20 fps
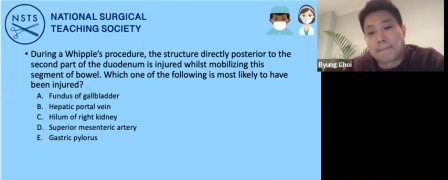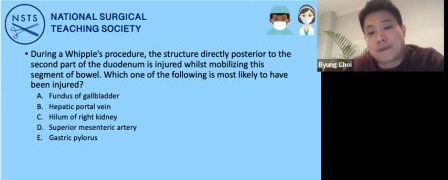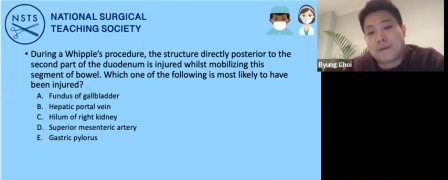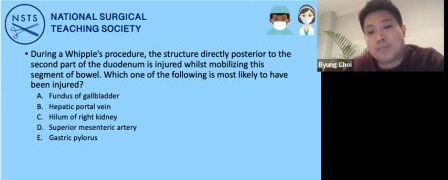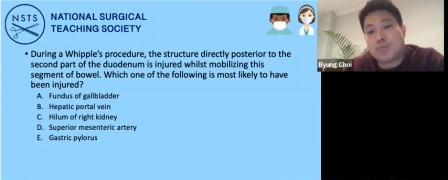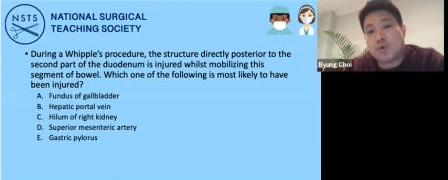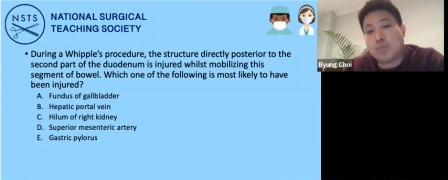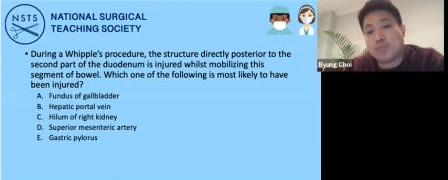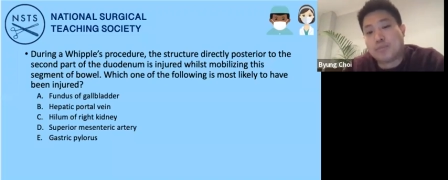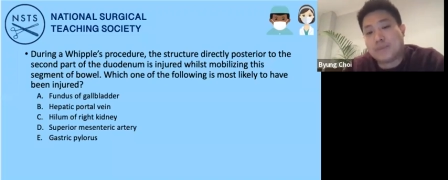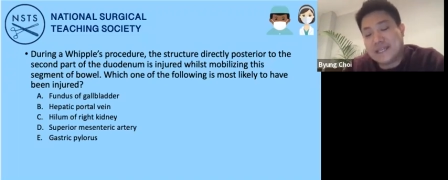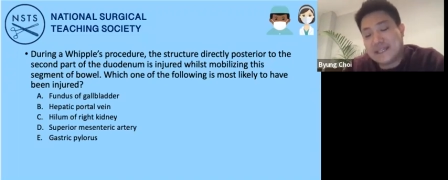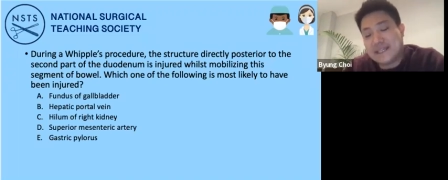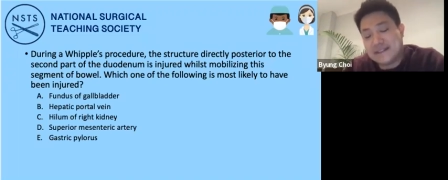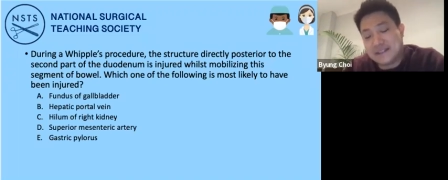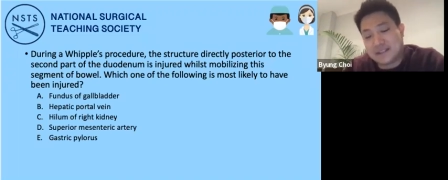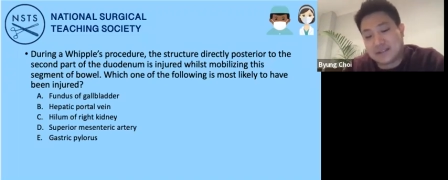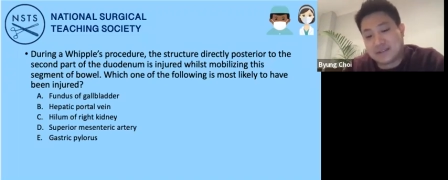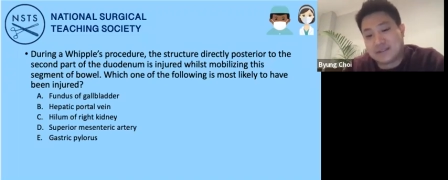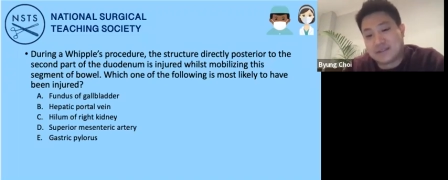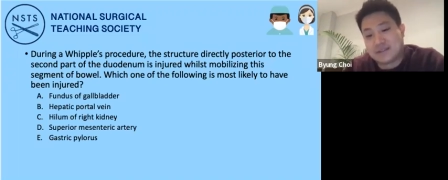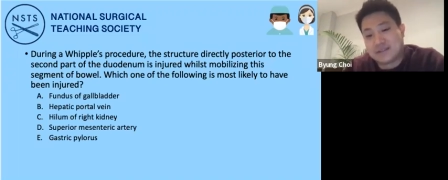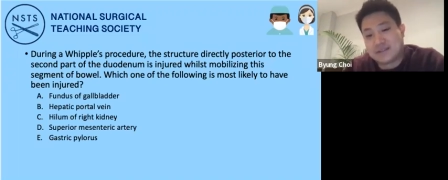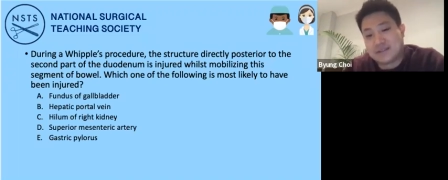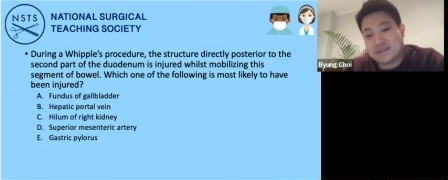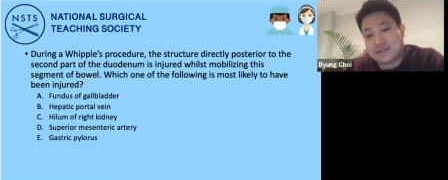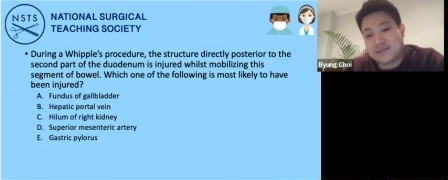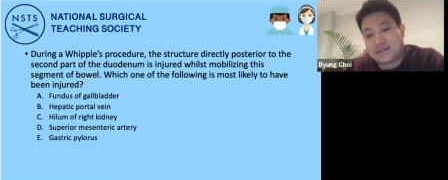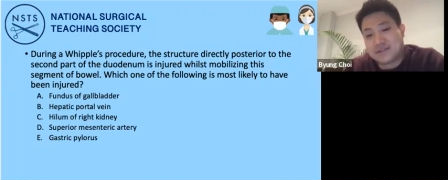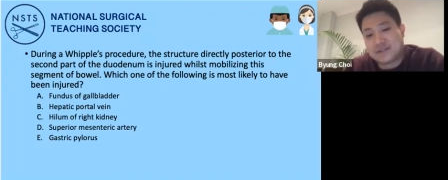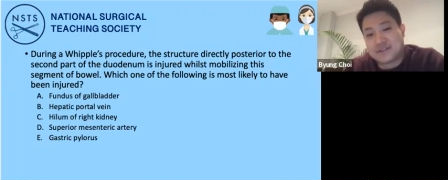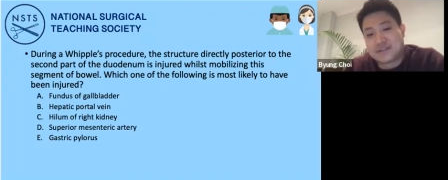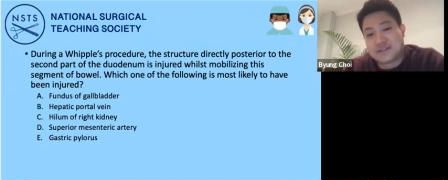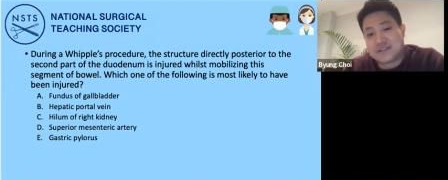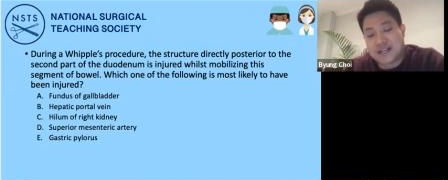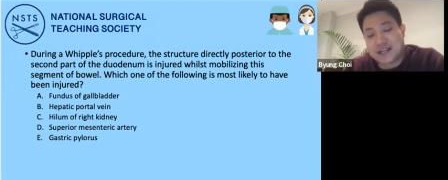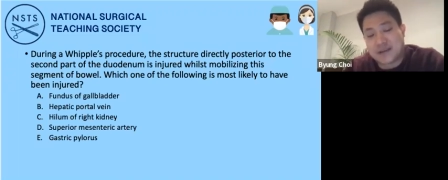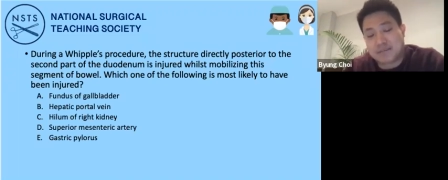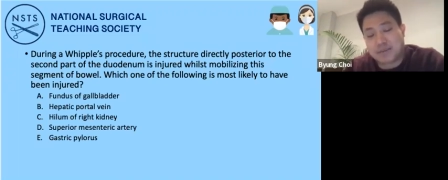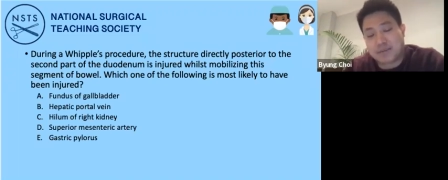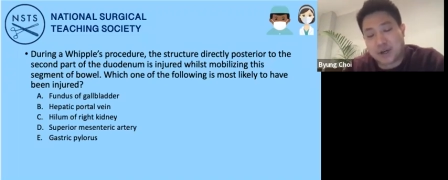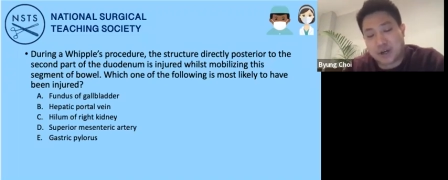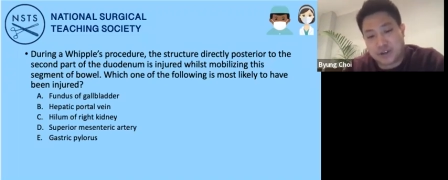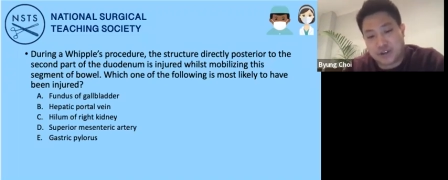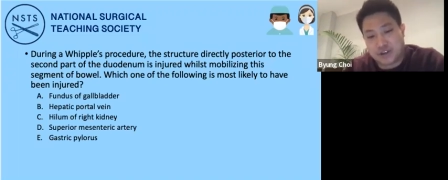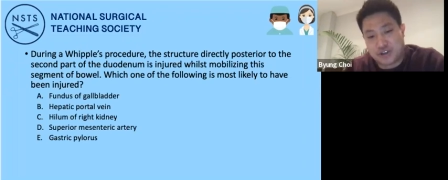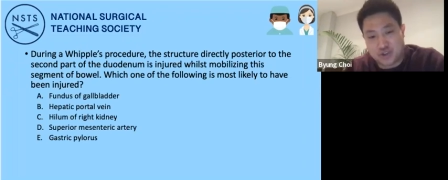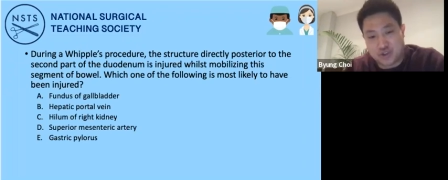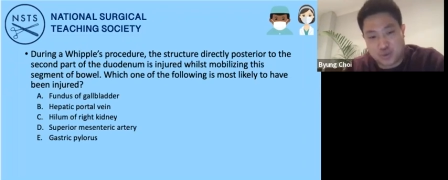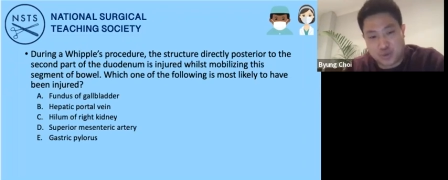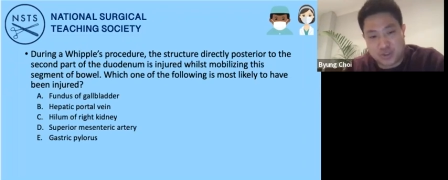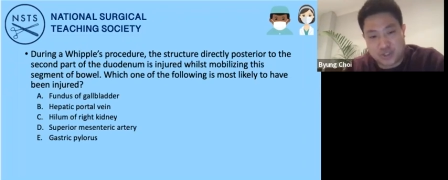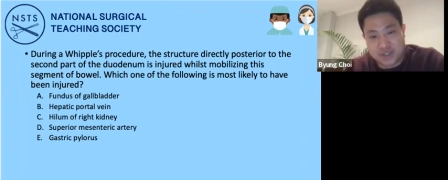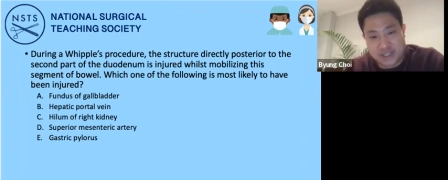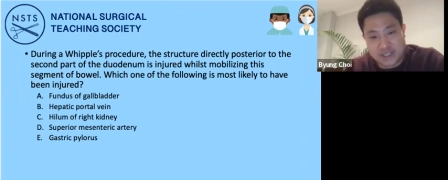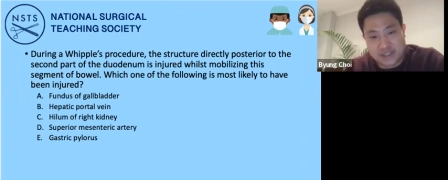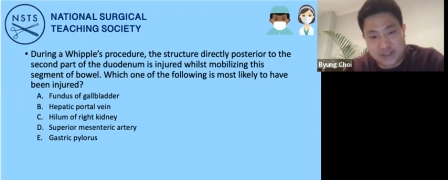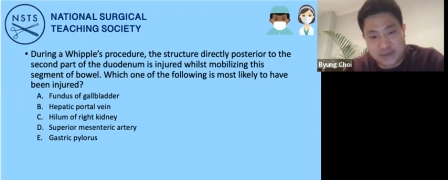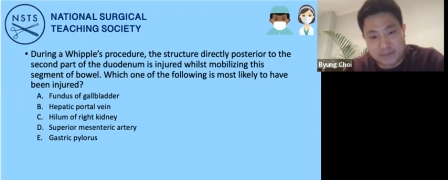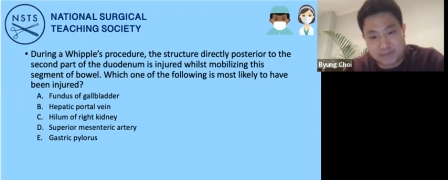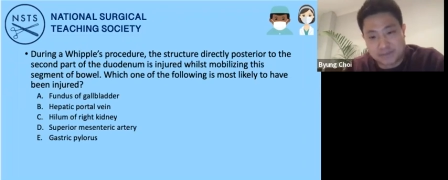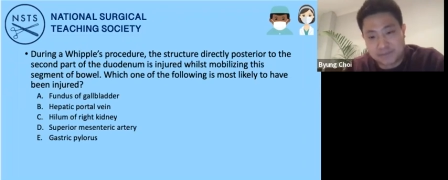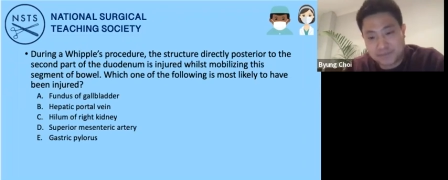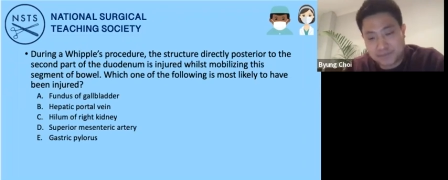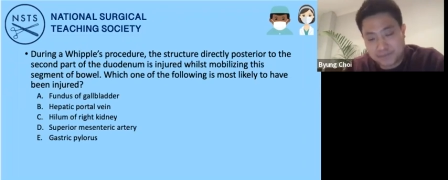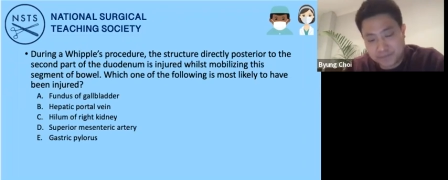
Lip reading: more medial to the second part of the duodenum.